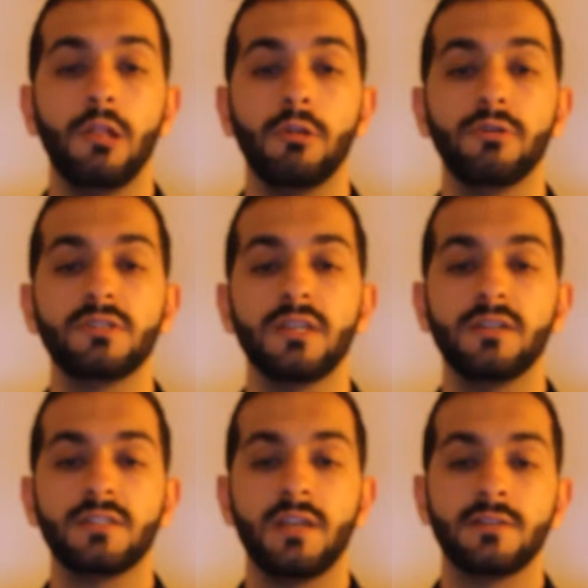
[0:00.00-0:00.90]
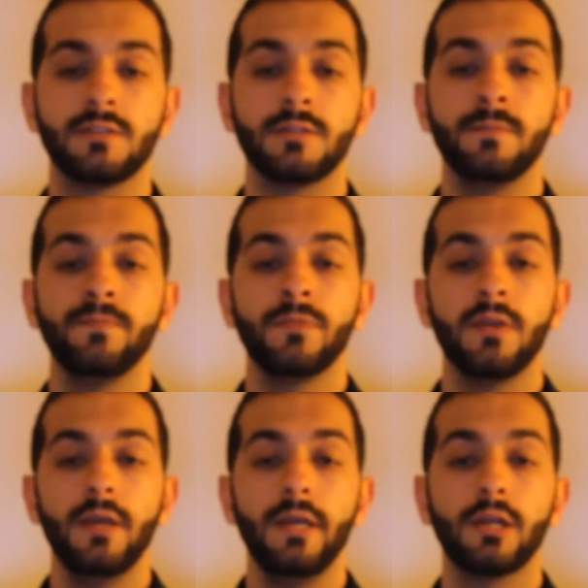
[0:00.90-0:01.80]
load cell sensor,
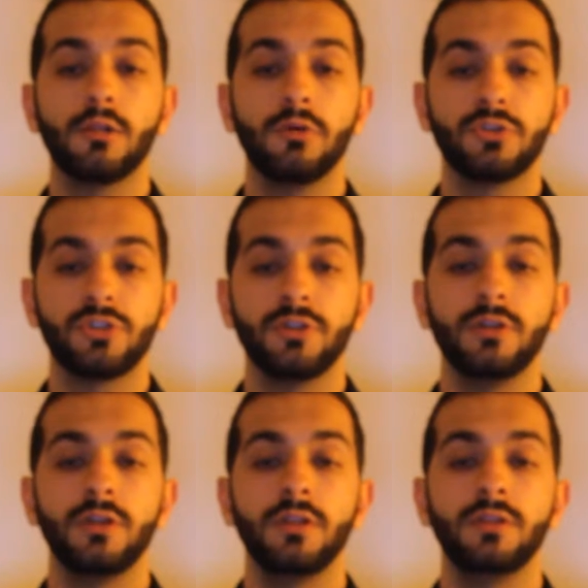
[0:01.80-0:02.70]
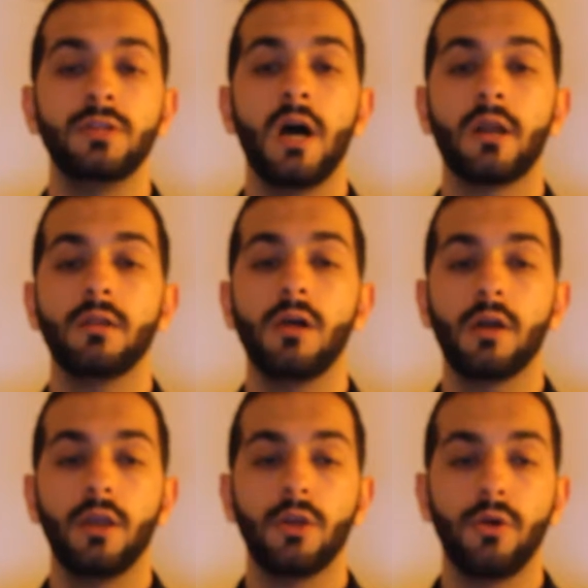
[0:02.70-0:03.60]
enclosure, data
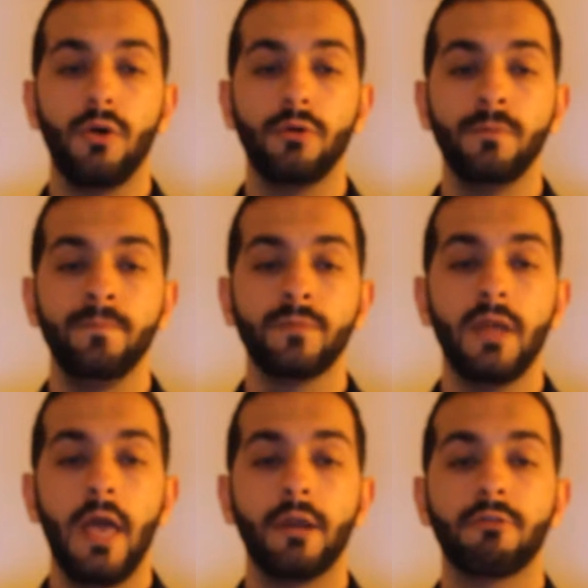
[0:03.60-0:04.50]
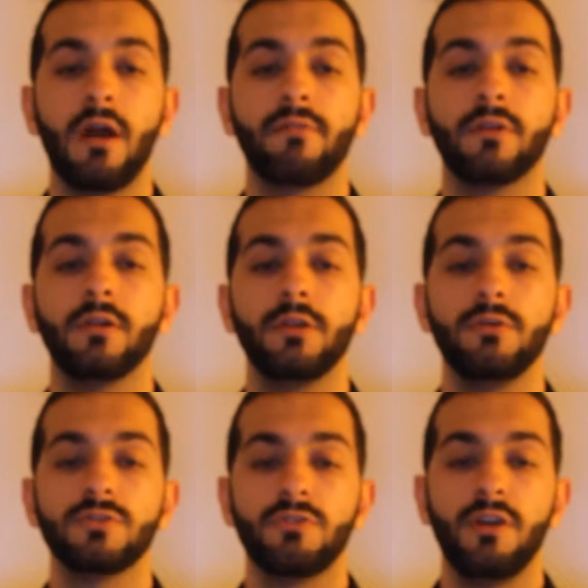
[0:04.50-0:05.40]
logging code, and graphical
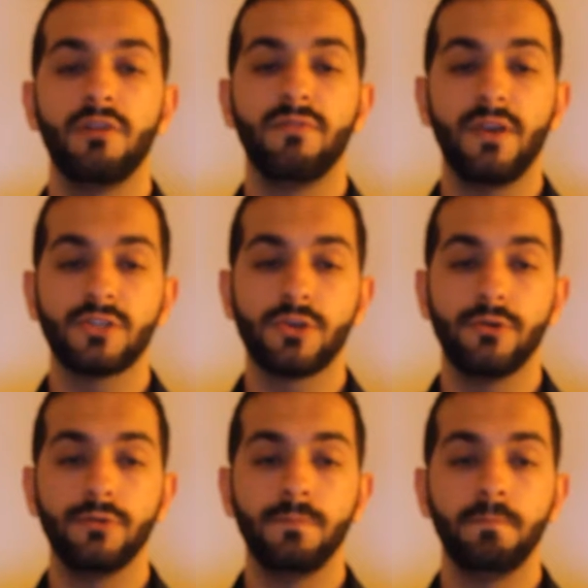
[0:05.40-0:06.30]
user interface code.